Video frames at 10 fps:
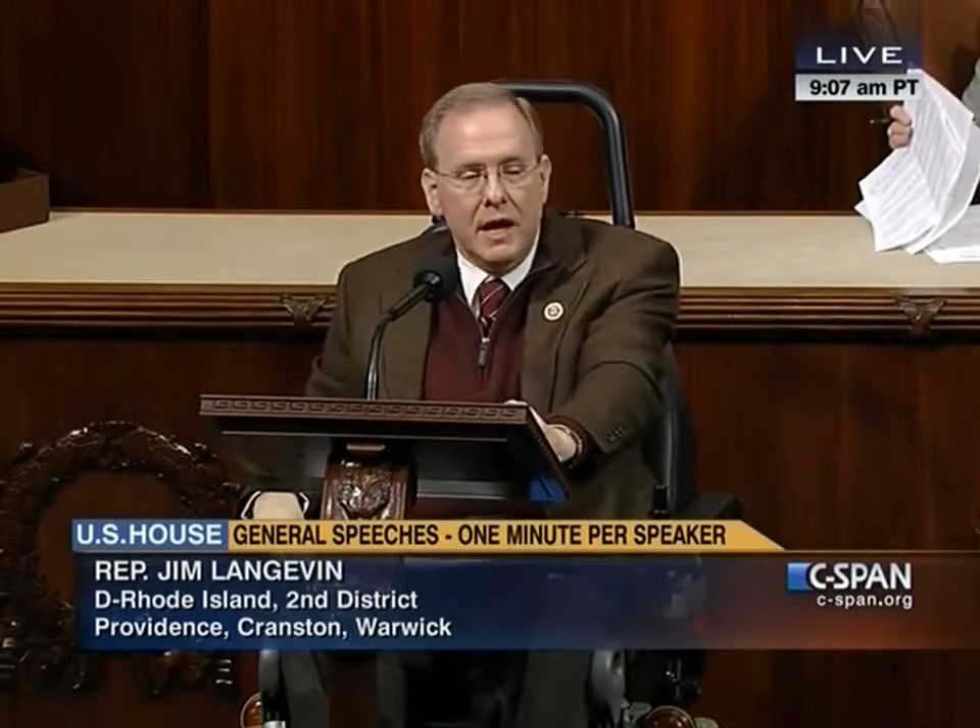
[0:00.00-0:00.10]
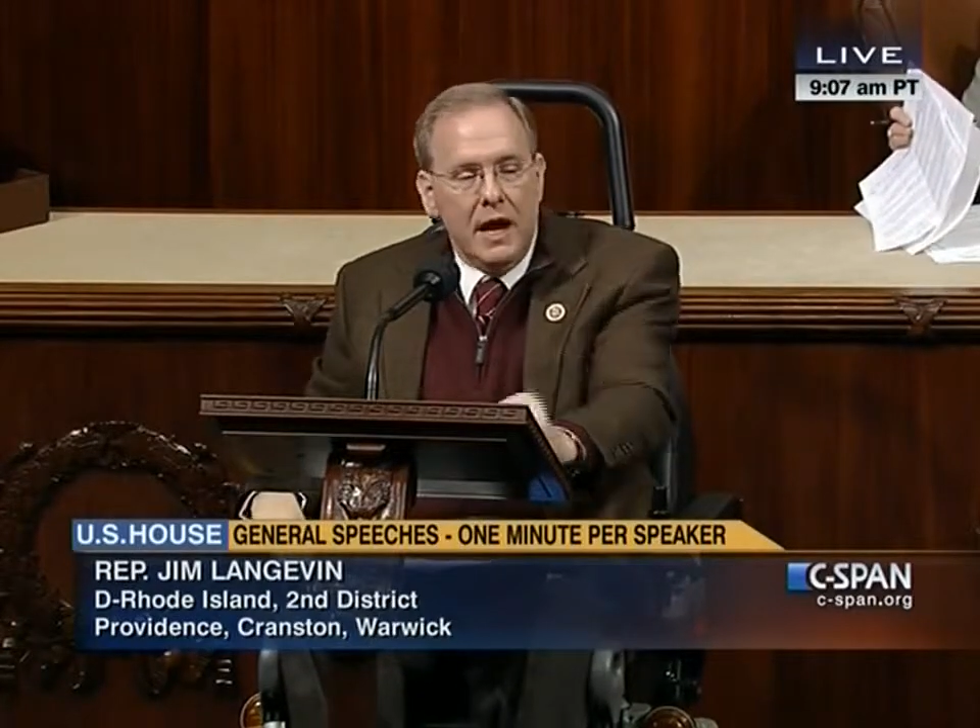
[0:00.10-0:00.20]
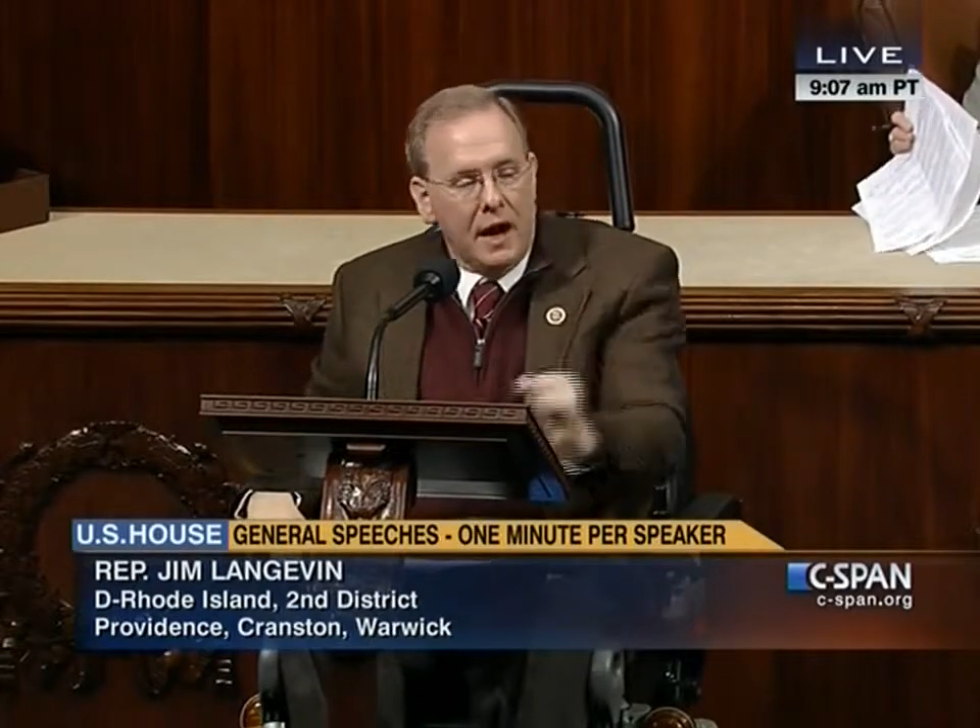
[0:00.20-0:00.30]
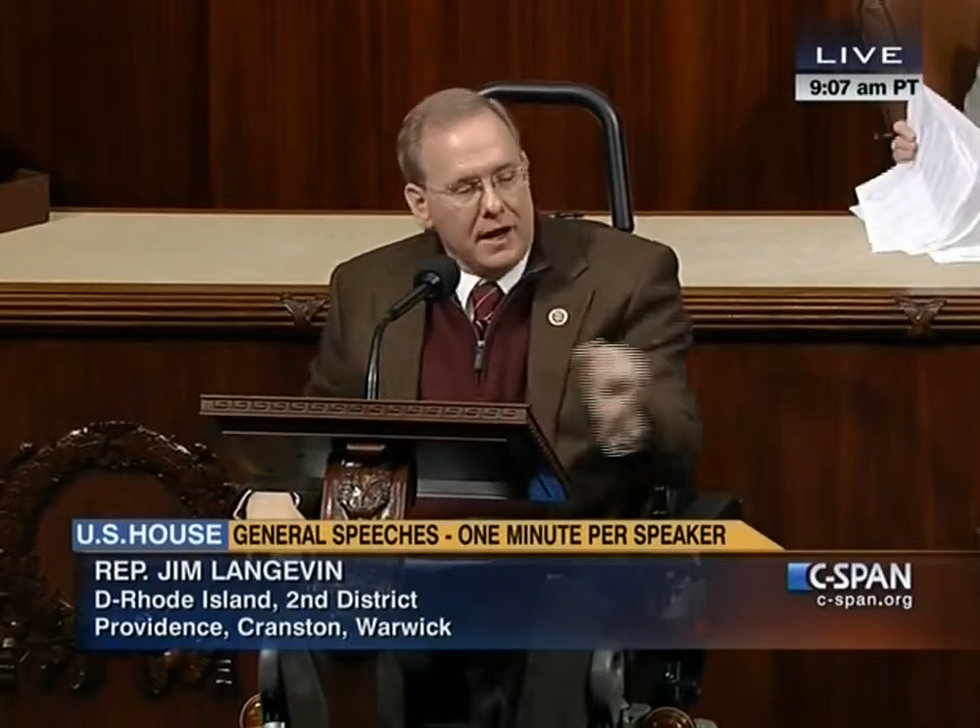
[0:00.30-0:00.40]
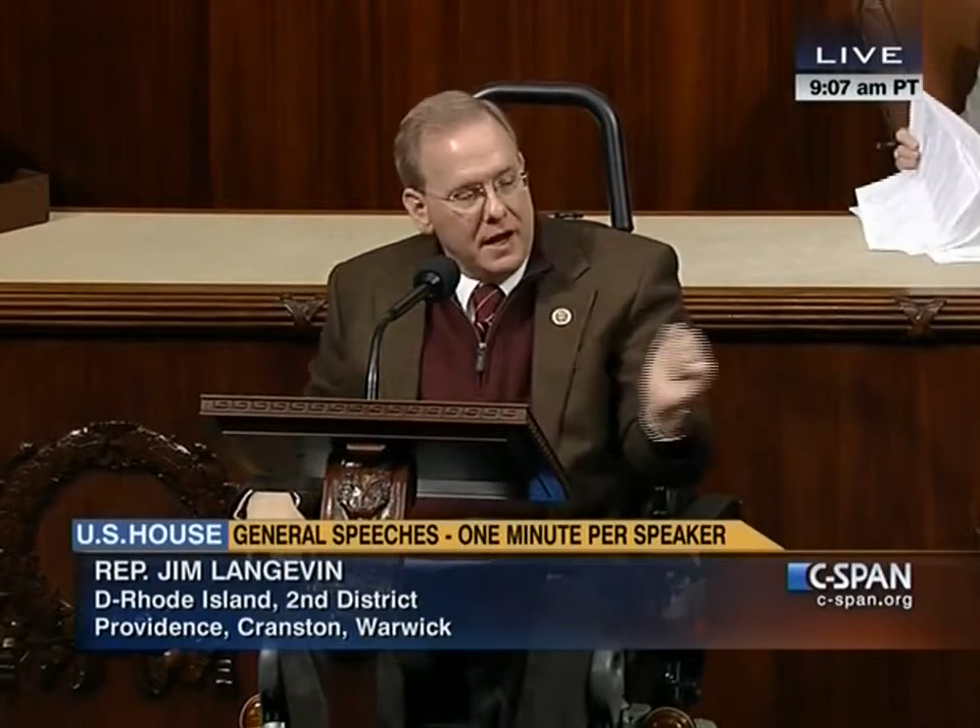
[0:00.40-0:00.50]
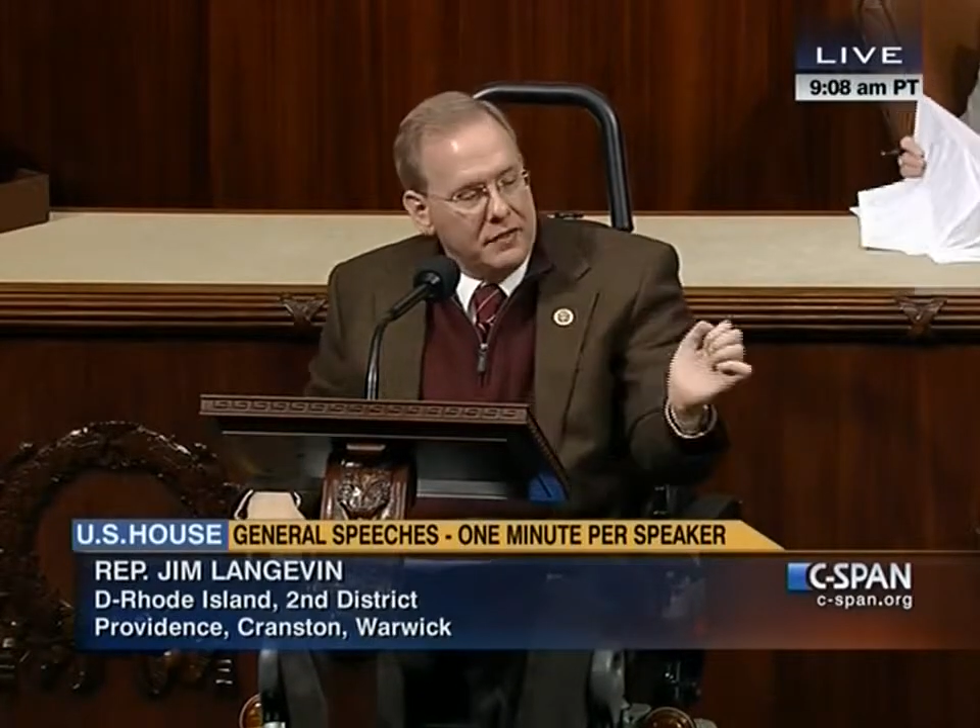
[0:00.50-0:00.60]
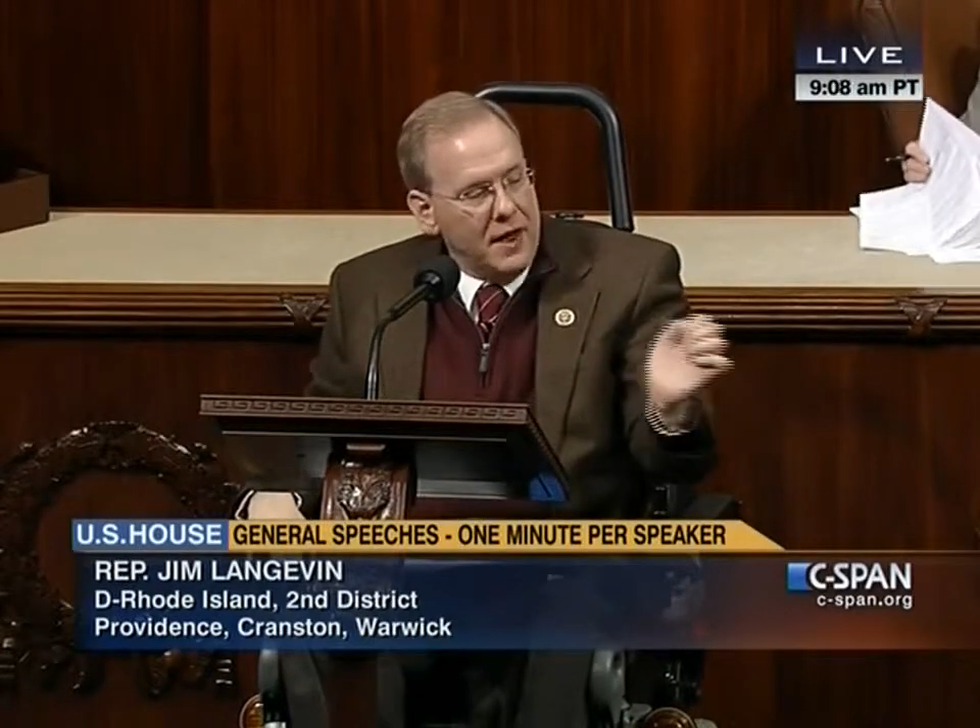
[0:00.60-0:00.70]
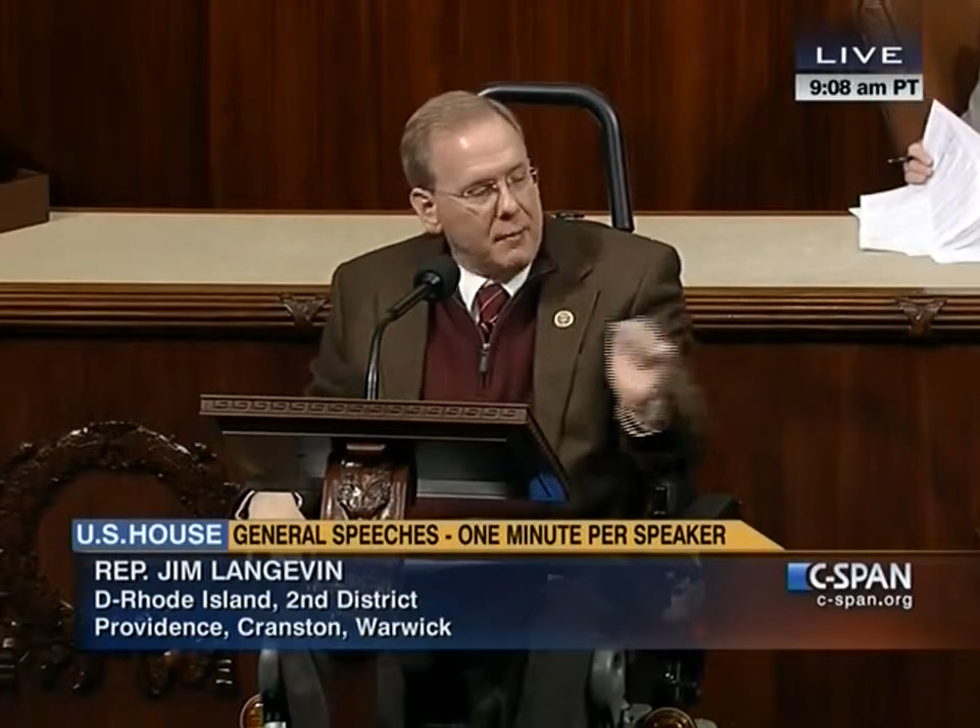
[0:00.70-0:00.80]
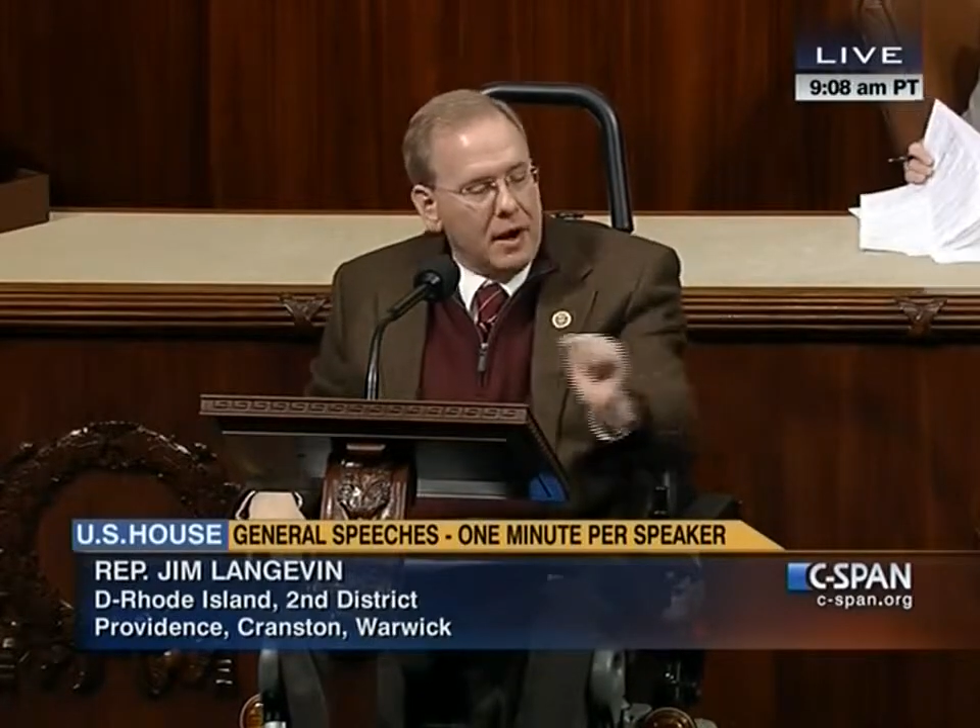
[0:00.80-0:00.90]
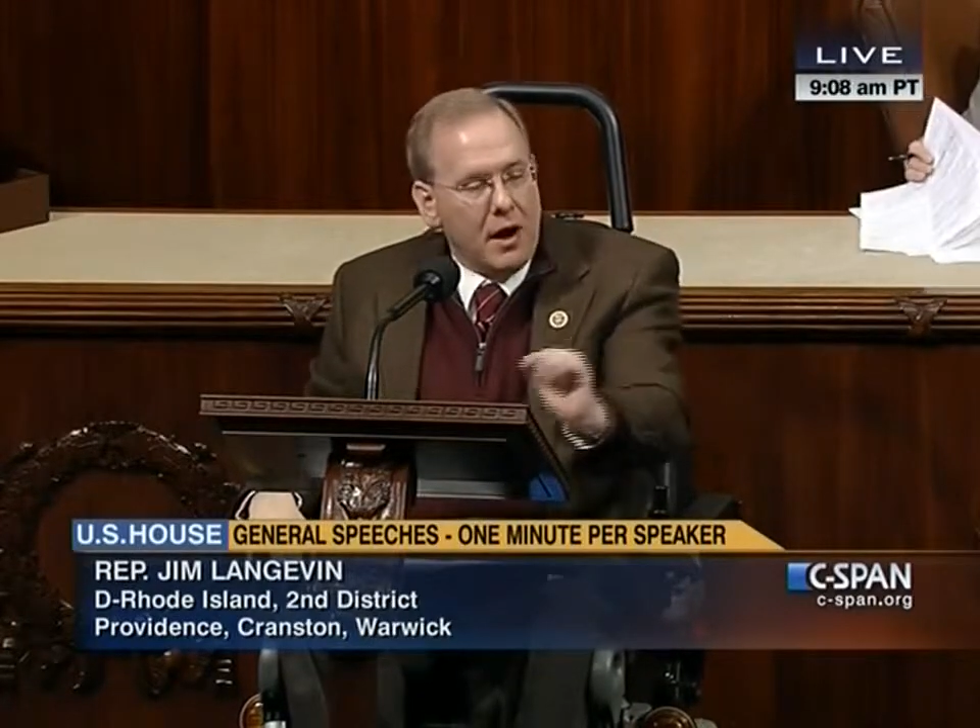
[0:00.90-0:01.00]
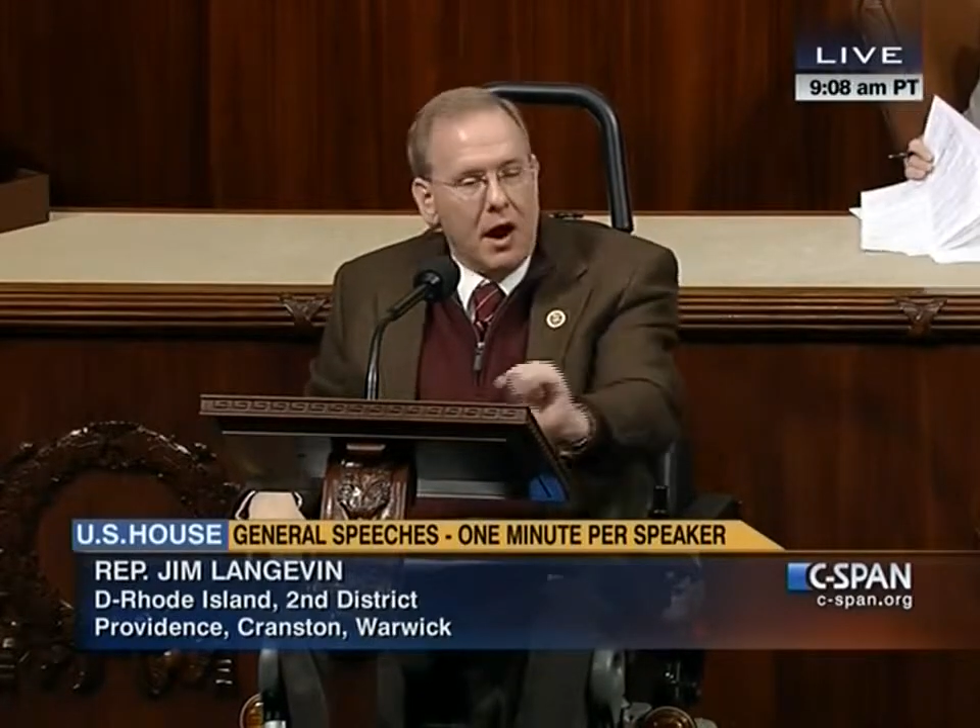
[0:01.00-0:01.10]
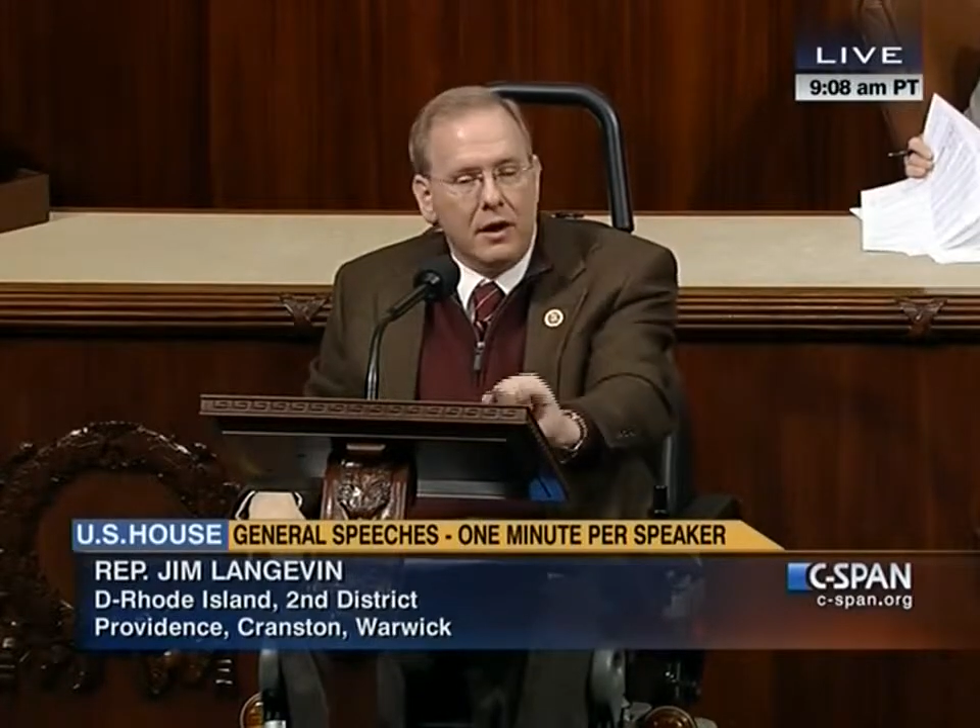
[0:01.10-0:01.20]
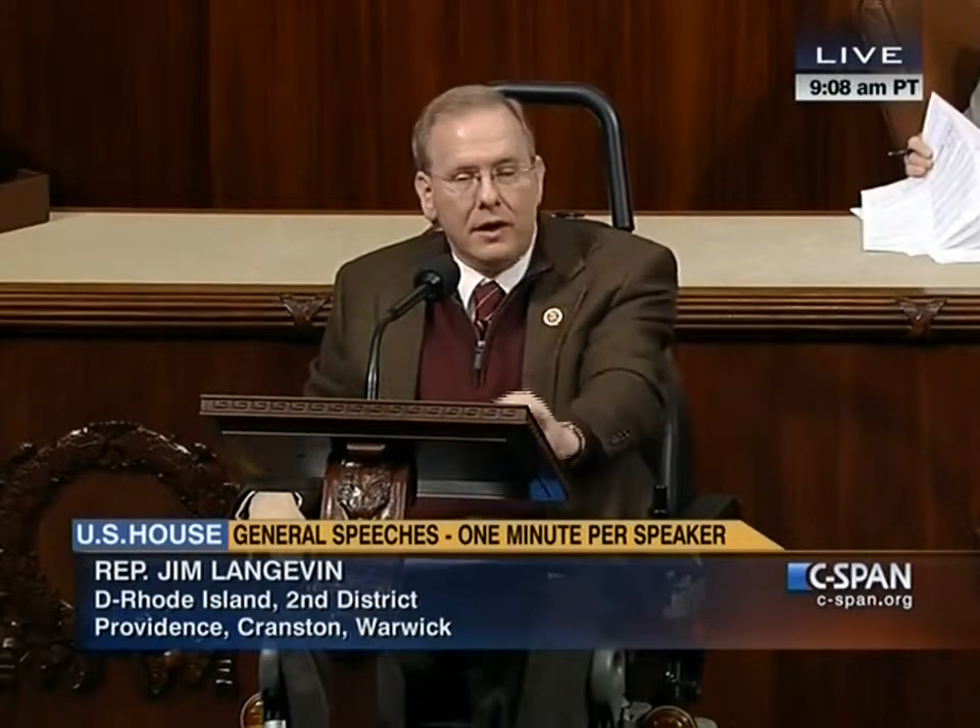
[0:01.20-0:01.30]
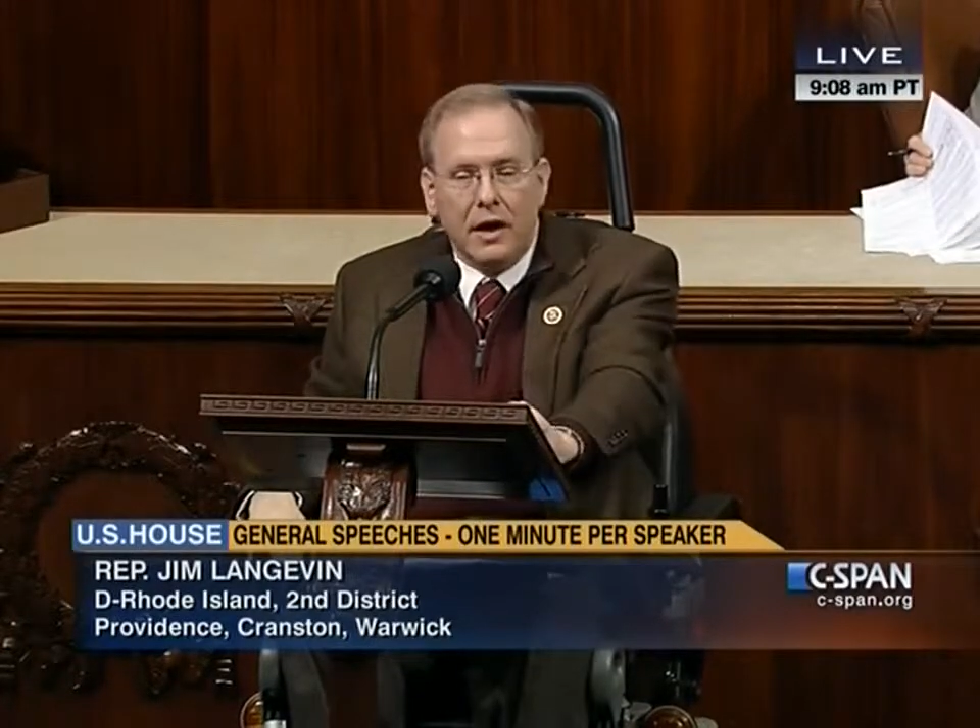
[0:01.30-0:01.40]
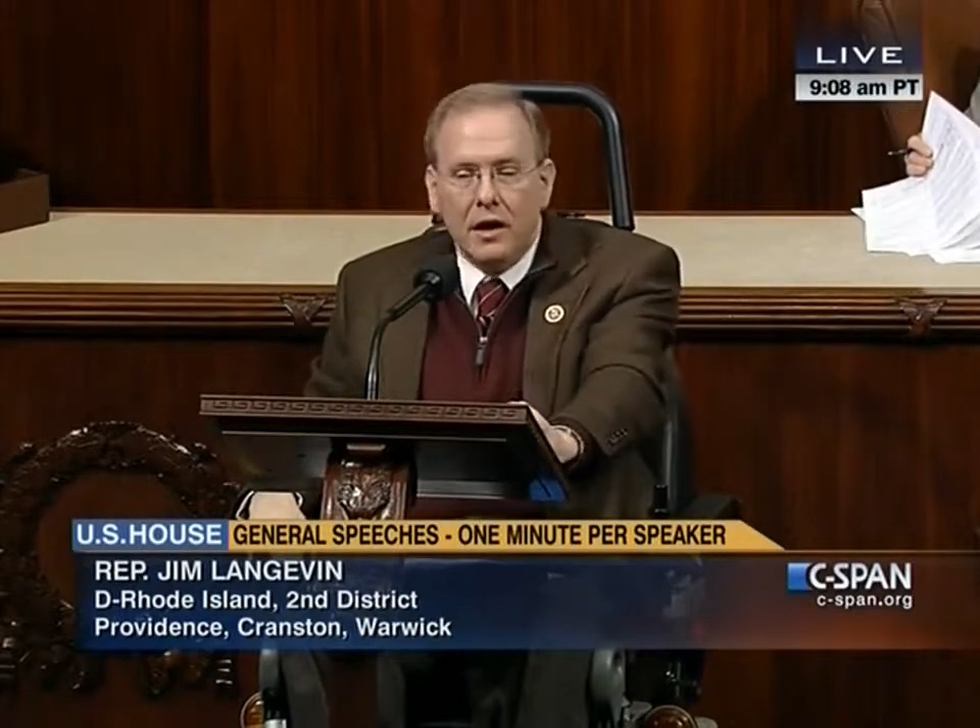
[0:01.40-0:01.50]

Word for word: and I again thank my colleague,